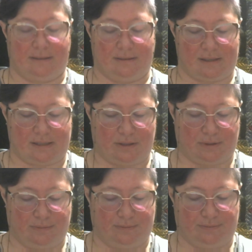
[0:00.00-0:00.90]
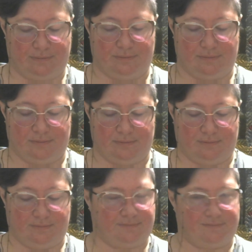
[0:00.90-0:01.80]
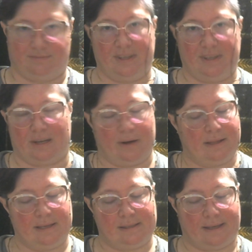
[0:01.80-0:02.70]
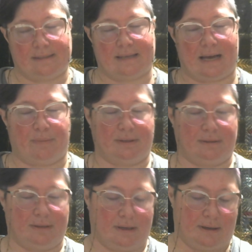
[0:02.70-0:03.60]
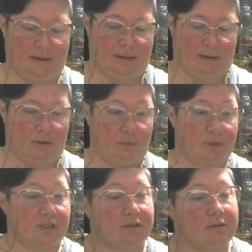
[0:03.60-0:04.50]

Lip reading: so, and these things happen, which,